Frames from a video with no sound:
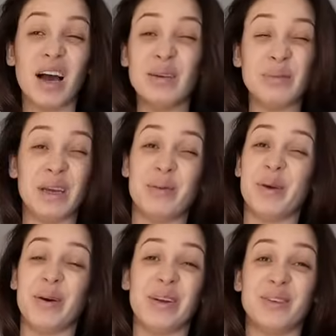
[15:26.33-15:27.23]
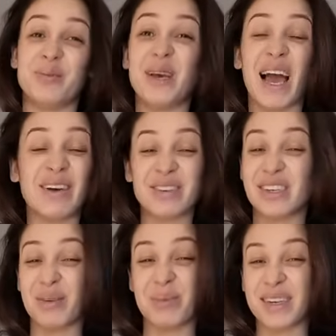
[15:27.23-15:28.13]
I'm going to be honest, we haven't
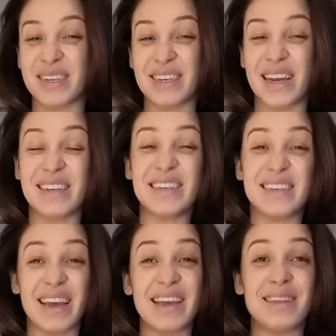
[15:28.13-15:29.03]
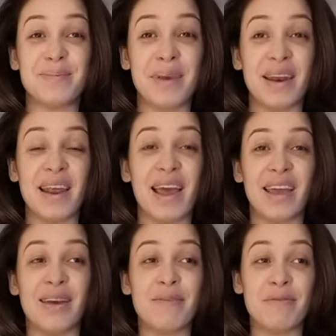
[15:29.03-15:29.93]
done much today. Today has been
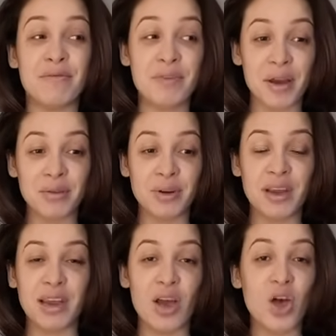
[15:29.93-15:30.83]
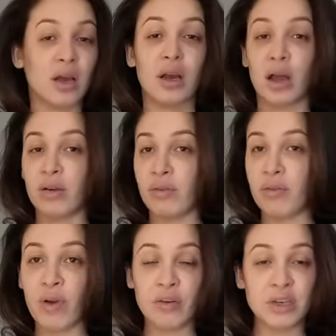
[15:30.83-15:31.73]
a very
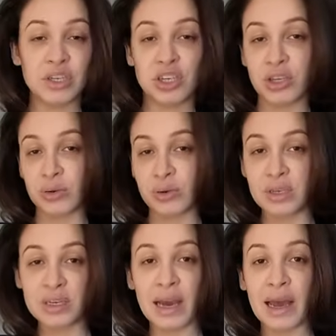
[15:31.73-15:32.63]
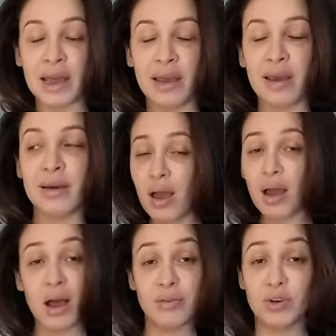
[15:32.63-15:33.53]
chilled day.
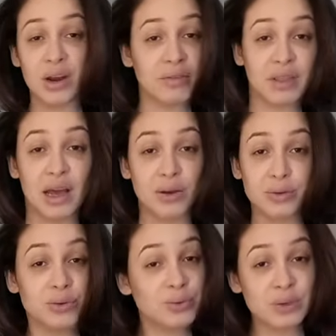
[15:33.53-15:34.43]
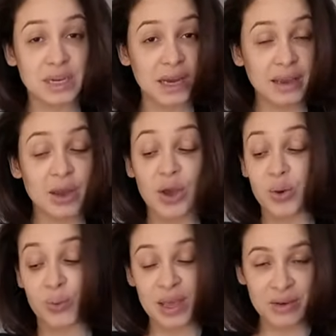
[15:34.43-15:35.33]
I've not left the house all day.
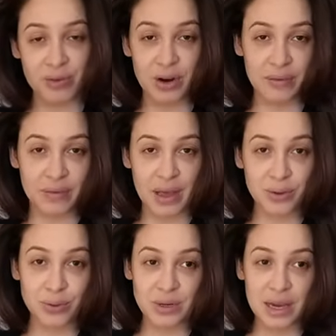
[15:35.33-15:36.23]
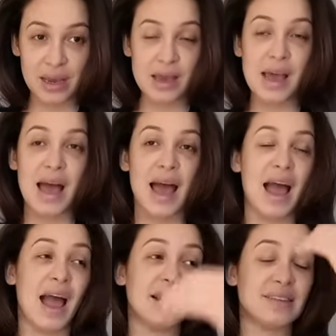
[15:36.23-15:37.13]
We have not left the house all day.
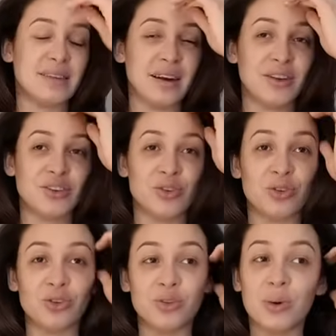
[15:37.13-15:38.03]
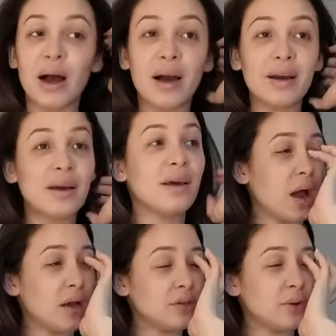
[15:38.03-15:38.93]
And Sunny has just gone to work.
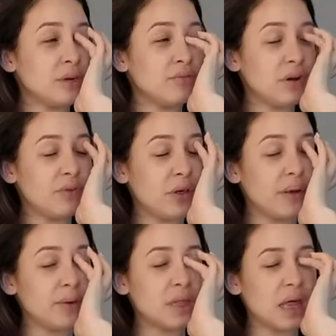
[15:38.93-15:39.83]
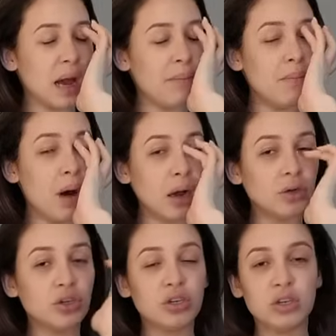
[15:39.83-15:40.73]
So I didn't really feel like there was that
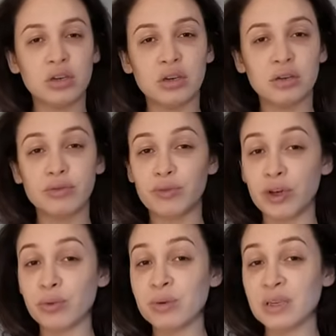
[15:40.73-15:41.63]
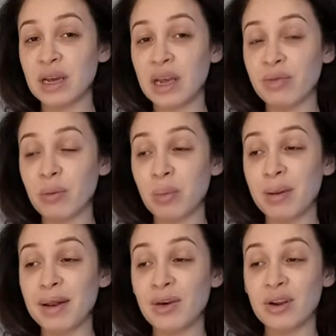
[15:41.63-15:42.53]
much to film today, if I'm
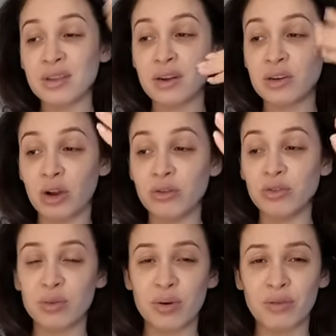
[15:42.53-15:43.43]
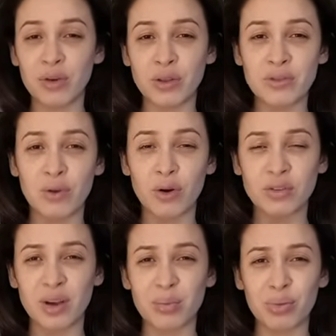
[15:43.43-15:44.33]
completely honest. And I don't just want to fill these vlogs
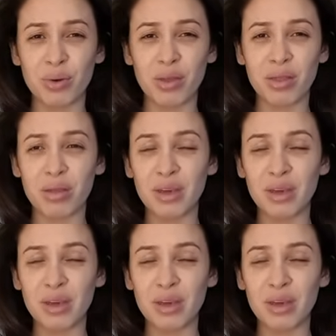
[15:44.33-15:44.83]
up with